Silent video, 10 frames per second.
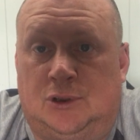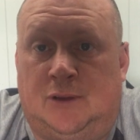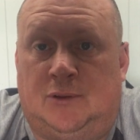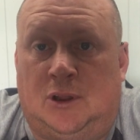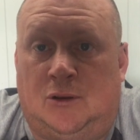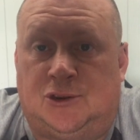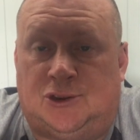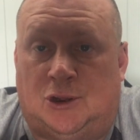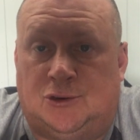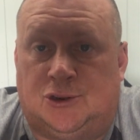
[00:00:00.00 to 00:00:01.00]
even though I
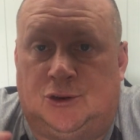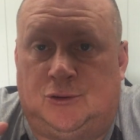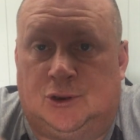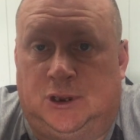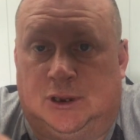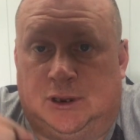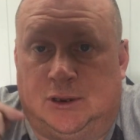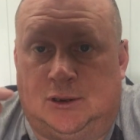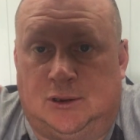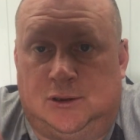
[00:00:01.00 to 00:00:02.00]
showed you the
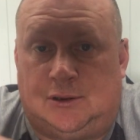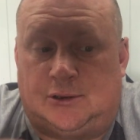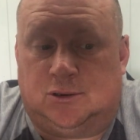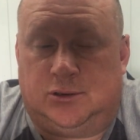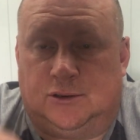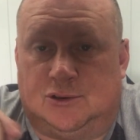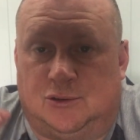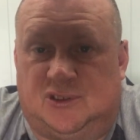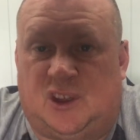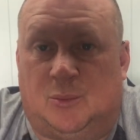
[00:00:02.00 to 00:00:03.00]

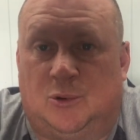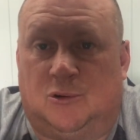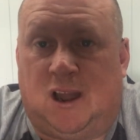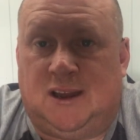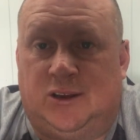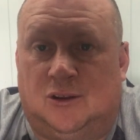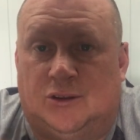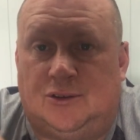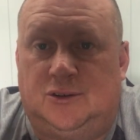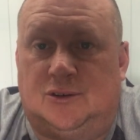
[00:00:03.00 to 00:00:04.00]
sort of double granny
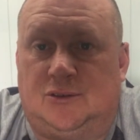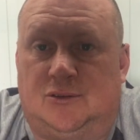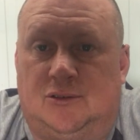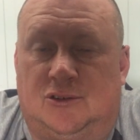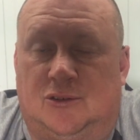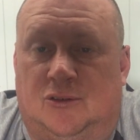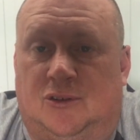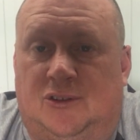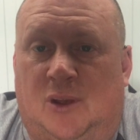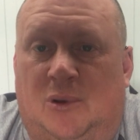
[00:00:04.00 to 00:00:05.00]
knot, sort
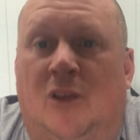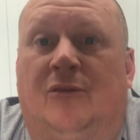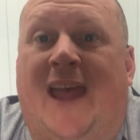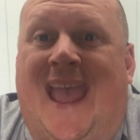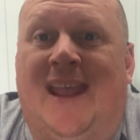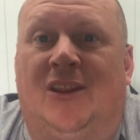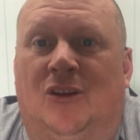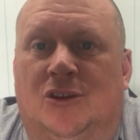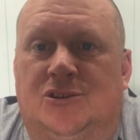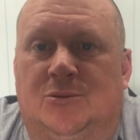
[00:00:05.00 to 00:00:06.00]
of double over a hand
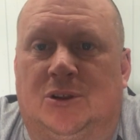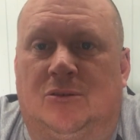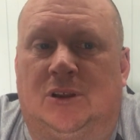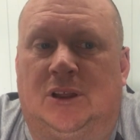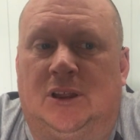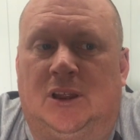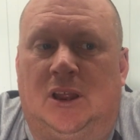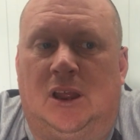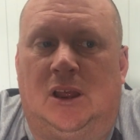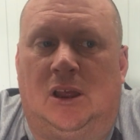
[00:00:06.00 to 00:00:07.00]
knot, should we call it,
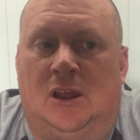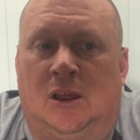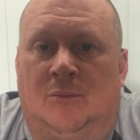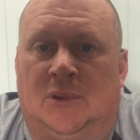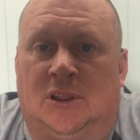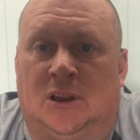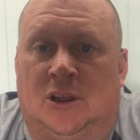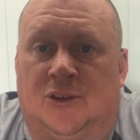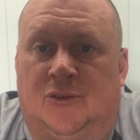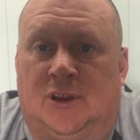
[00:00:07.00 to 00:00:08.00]
in the
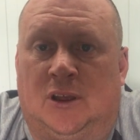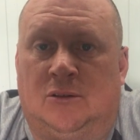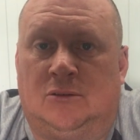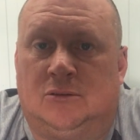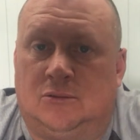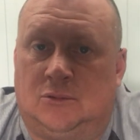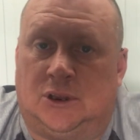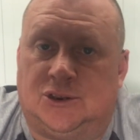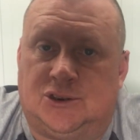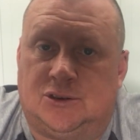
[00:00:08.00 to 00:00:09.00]
last video,
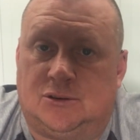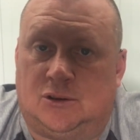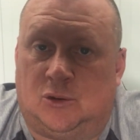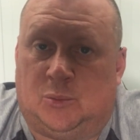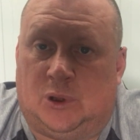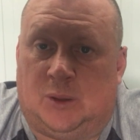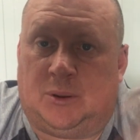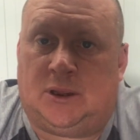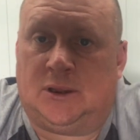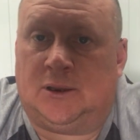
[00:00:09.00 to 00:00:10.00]
which I'll put up
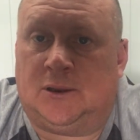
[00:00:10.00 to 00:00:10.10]
here.